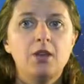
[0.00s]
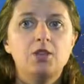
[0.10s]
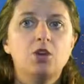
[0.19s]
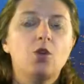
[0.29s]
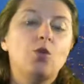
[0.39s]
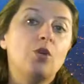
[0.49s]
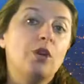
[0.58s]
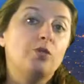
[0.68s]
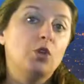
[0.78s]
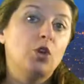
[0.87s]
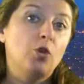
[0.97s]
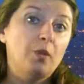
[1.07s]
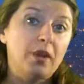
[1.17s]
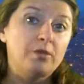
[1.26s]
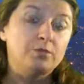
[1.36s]
So if you go
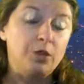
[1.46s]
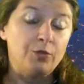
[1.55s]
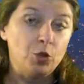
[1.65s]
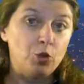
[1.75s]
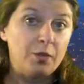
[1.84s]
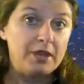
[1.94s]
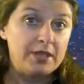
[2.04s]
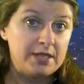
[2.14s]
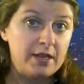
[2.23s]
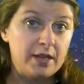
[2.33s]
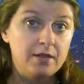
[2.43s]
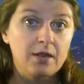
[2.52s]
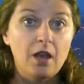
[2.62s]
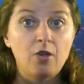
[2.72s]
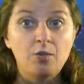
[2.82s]
back, if you go to bed at 10,
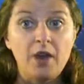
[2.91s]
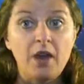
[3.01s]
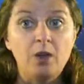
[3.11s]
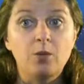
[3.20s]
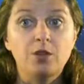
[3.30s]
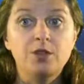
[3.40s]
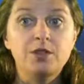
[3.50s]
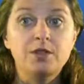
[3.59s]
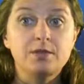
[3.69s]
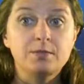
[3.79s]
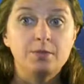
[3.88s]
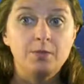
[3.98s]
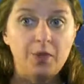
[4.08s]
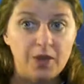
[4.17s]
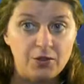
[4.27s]
count backwards
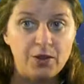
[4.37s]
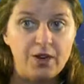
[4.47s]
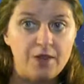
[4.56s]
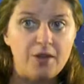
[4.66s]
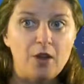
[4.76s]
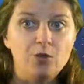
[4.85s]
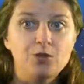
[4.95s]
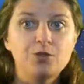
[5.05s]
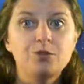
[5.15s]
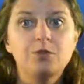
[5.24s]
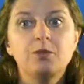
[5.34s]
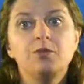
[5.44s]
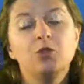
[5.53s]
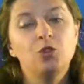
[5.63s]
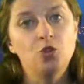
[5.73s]
by 3.5 hours.
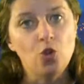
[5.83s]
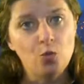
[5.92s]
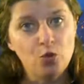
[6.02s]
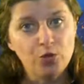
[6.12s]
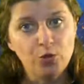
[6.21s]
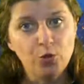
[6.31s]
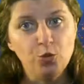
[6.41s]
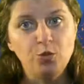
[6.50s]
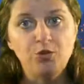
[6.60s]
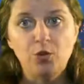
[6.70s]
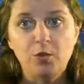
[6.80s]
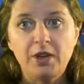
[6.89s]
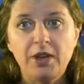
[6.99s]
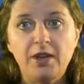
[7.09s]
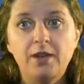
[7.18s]
No more food before
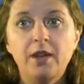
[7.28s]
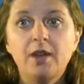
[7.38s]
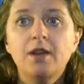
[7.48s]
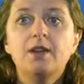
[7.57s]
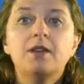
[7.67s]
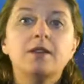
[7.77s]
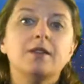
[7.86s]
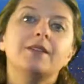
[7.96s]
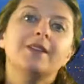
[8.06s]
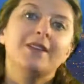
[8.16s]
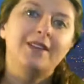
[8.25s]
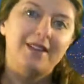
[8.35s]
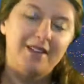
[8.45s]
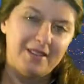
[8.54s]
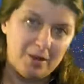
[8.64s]
bed.
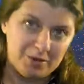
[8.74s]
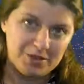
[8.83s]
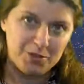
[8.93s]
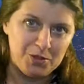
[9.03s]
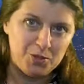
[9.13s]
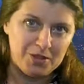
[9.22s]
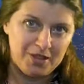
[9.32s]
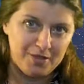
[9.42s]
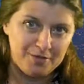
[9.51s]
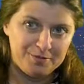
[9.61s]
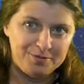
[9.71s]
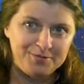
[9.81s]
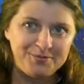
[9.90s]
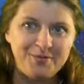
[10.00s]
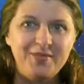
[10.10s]
Yeah, that one is to be tough.
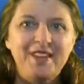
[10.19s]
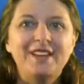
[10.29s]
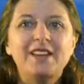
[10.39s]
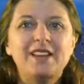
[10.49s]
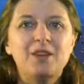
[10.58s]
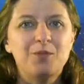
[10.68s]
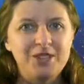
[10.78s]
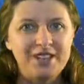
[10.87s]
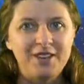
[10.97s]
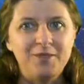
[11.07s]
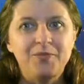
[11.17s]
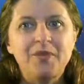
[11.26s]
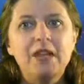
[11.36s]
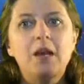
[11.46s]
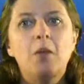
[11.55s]
Number 10,
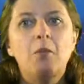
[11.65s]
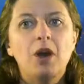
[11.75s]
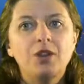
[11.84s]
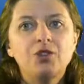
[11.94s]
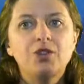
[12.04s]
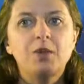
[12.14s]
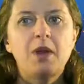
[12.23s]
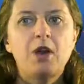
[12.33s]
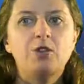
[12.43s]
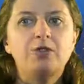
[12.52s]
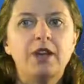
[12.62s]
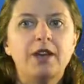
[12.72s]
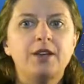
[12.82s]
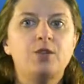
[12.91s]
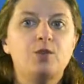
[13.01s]
monitor the amount of
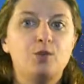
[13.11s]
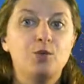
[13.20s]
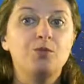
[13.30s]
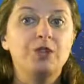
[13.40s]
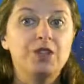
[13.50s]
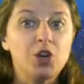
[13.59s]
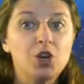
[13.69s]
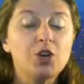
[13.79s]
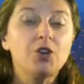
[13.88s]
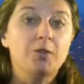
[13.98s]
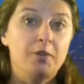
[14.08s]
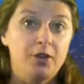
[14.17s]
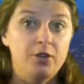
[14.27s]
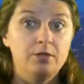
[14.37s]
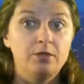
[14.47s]
light in your room. The darker, the
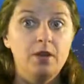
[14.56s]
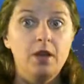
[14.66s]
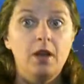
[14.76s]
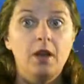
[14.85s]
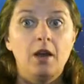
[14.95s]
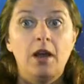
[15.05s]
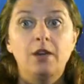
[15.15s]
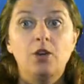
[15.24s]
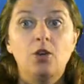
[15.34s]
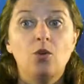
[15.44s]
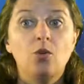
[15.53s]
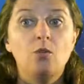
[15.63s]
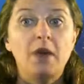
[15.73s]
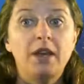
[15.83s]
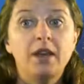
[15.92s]
better. I know
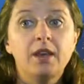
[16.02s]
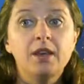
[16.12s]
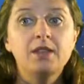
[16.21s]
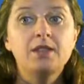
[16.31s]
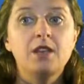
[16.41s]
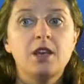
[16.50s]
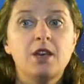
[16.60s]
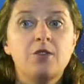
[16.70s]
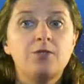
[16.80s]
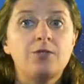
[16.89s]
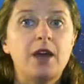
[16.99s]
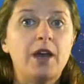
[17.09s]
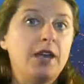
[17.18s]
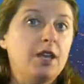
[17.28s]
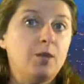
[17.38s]
my kids, if
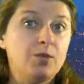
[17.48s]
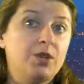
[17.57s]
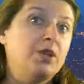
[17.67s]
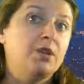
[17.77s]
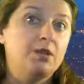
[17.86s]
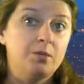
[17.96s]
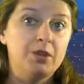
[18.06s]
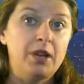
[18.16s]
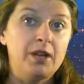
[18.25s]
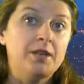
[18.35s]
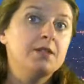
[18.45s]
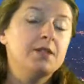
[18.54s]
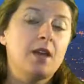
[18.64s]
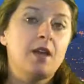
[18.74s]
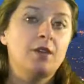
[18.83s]
I keep the blinds
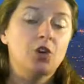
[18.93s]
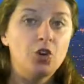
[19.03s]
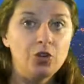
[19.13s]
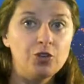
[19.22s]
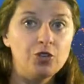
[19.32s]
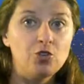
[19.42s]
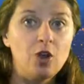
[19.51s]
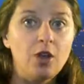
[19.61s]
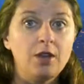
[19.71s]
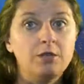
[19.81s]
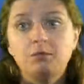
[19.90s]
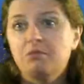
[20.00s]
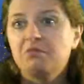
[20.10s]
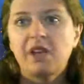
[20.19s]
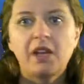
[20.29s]
and the curtains drawn,
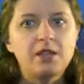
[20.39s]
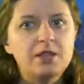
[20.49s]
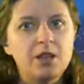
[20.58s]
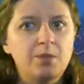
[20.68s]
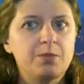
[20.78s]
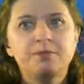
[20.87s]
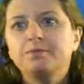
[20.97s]
can sleep